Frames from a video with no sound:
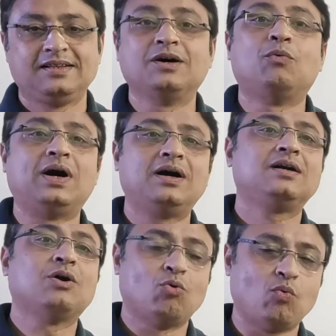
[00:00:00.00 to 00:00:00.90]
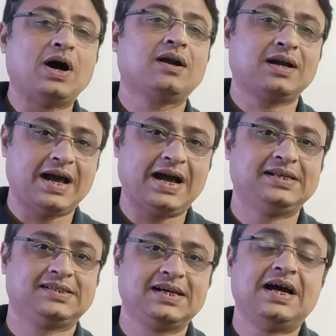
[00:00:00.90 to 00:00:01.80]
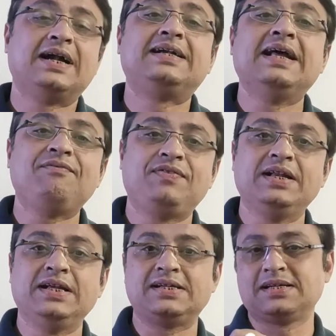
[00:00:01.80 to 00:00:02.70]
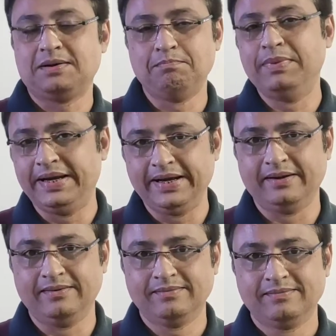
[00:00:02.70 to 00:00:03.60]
the word work has a definite meaning.